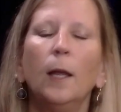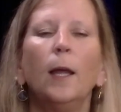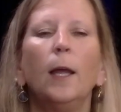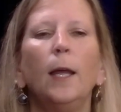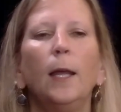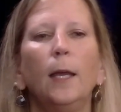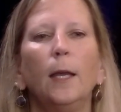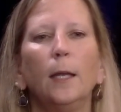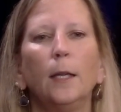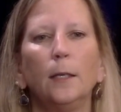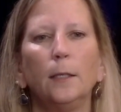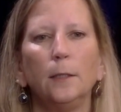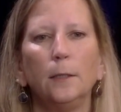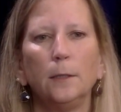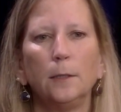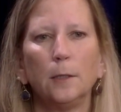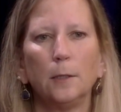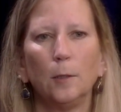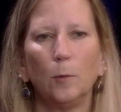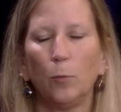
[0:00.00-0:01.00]

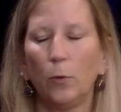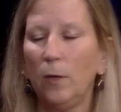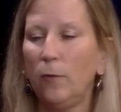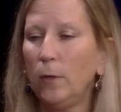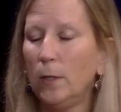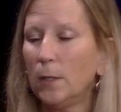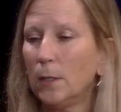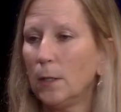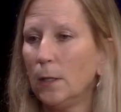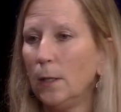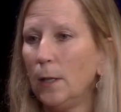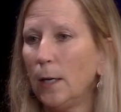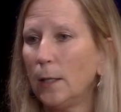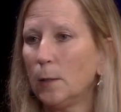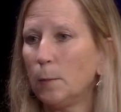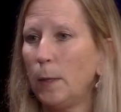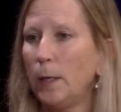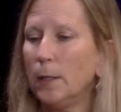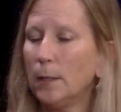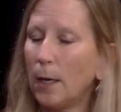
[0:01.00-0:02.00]
And previously that
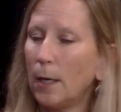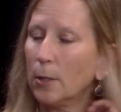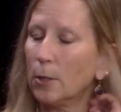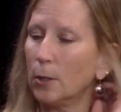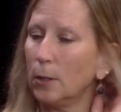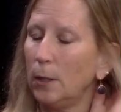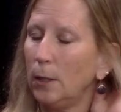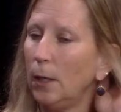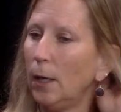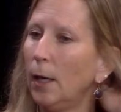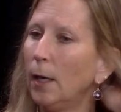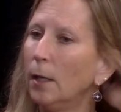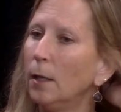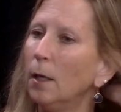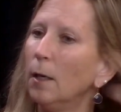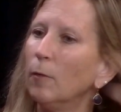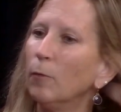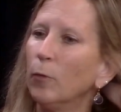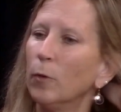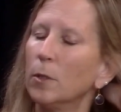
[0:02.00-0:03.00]
space actually had,
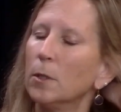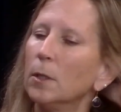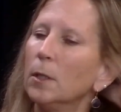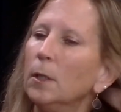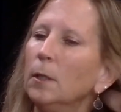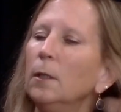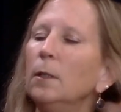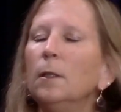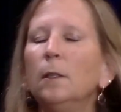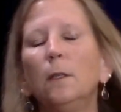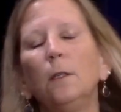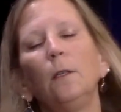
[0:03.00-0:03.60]
unfortunately,